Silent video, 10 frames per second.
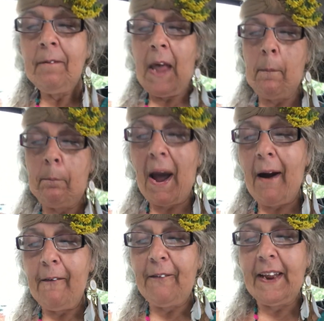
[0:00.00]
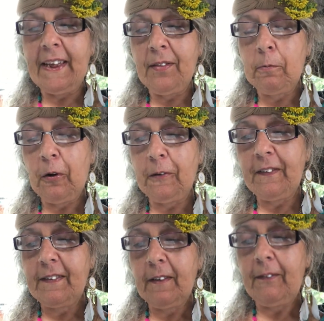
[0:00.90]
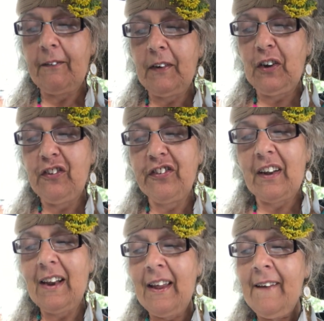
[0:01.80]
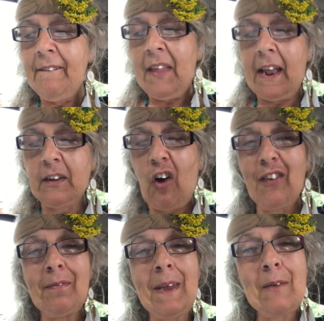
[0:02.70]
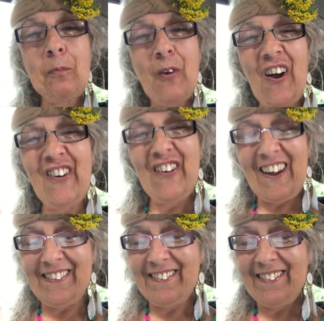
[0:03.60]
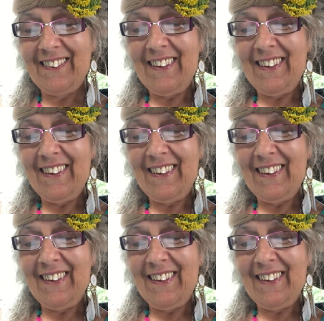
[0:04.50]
and powerfully in the process of evolution and cosmic progress.